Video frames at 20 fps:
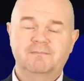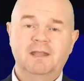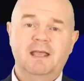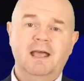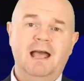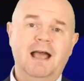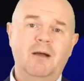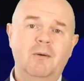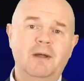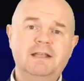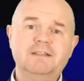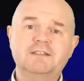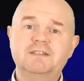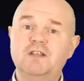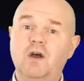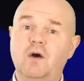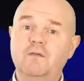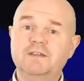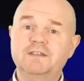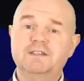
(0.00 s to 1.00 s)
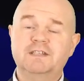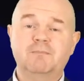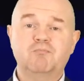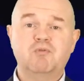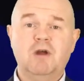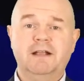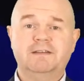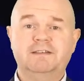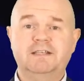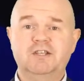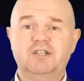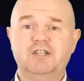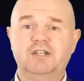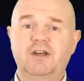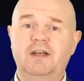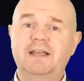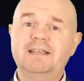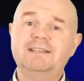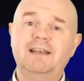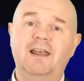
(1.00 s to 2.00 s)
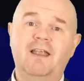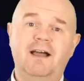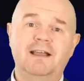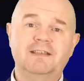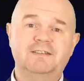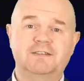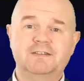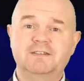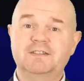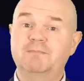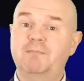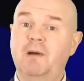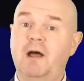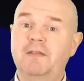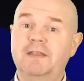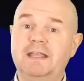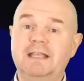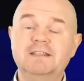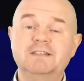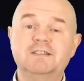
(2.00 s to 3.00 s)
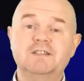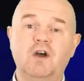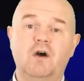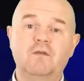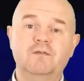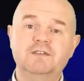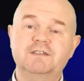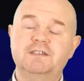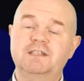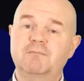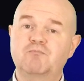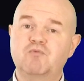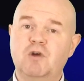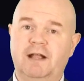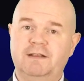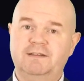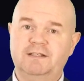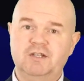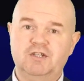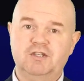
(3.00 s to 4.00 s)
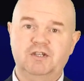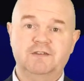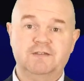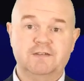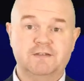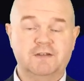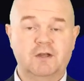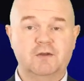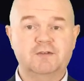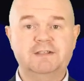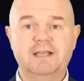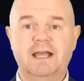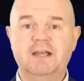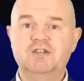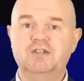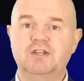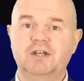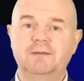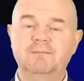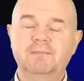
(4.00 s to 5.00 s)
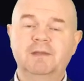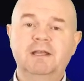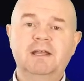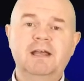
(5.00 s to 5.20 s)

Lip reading: Our insolvency practitioner is licensed by the Insolvency Practitioners Association